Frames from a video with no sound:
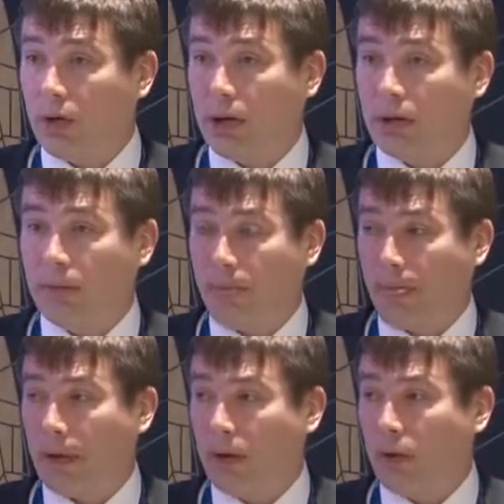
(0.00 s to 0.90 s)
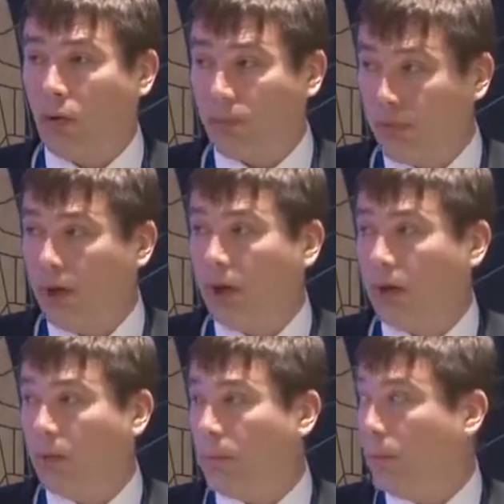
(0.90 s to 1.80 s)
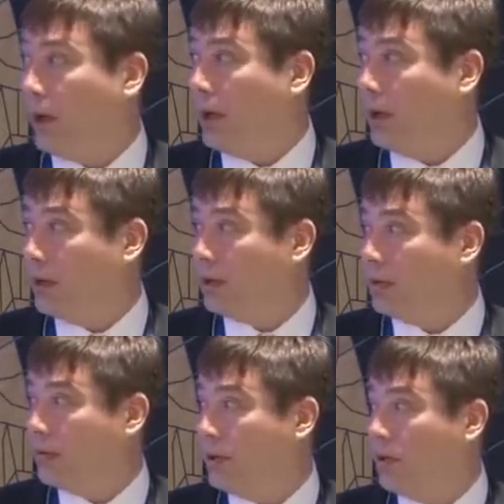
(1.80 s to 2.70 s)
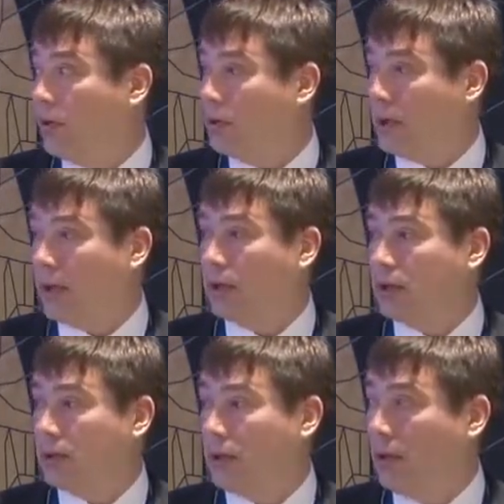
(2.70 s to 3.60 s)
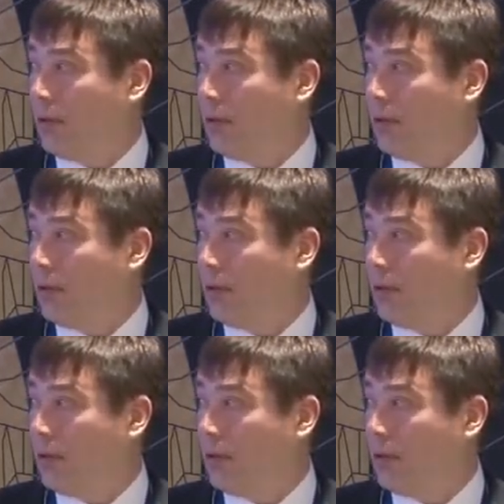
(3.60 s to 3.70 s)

I oftenly operate sphenoid sinus